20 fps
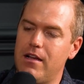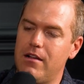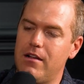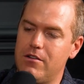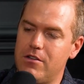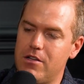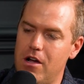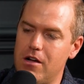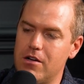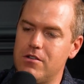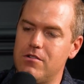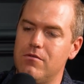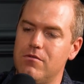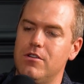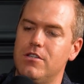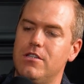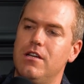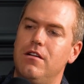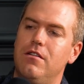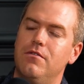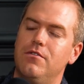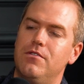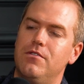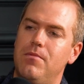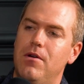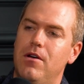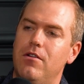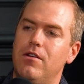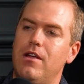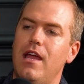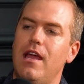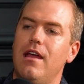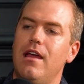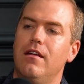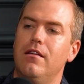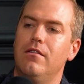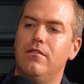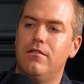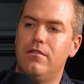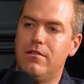talk to ourselves about,
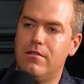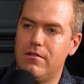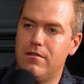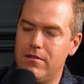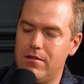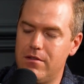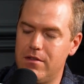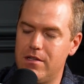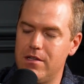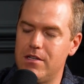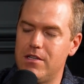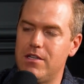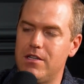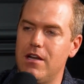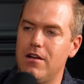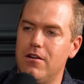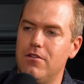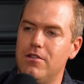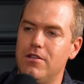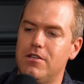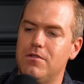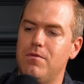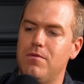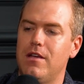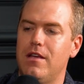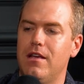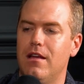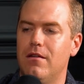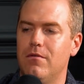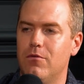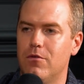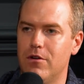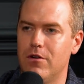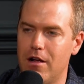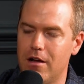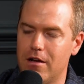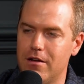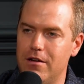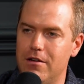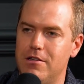okay, this dinner this weekend, we're
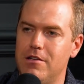not going to